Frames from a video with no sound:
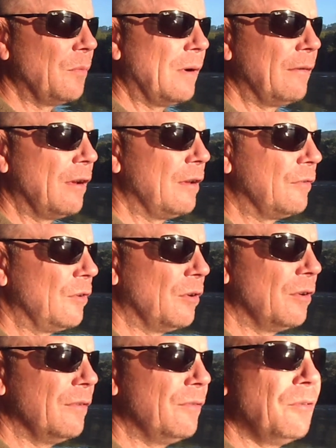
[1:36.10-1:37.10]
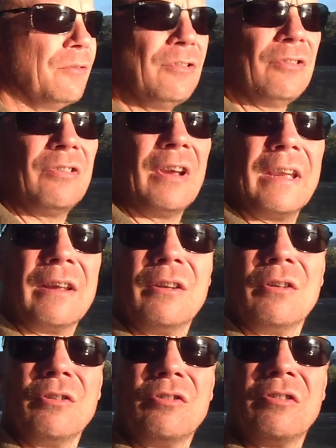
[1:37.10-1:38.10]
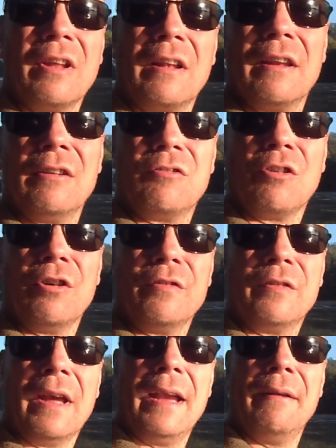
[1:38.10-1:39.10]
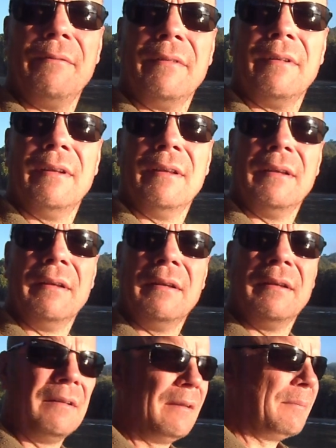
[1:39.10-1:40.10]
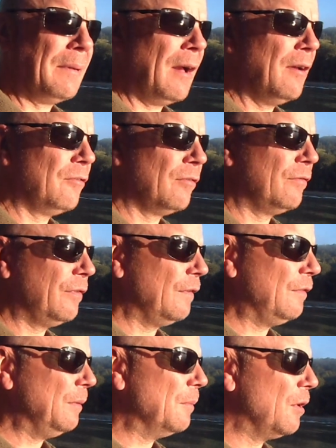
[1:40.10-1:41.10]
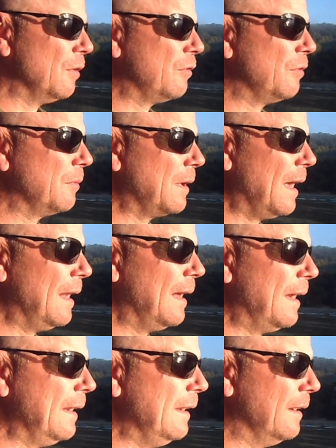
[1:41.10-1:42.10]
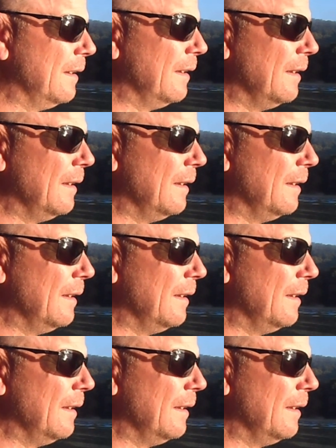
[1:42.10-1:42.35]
somewhere overnight, I thought I'd just take a nice steadily drive down 150 miles from Calais